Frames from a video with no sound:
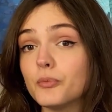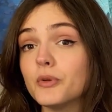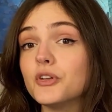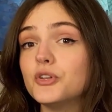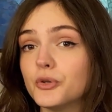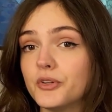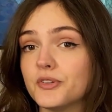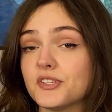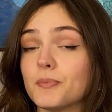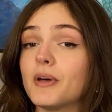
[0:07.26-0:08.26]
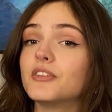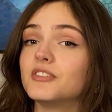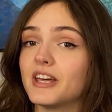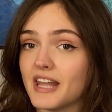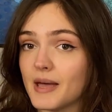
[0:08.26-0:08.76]
been curious about the
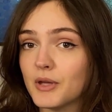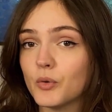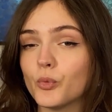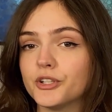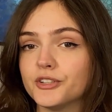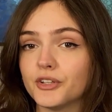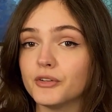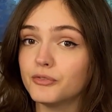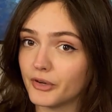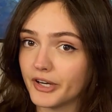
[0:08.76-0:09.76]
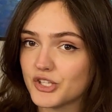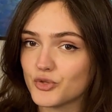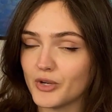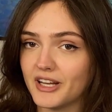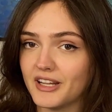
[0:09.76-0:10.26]
dynamic world of Forex
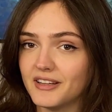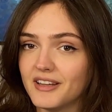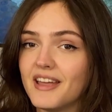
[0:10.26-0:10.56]
trading,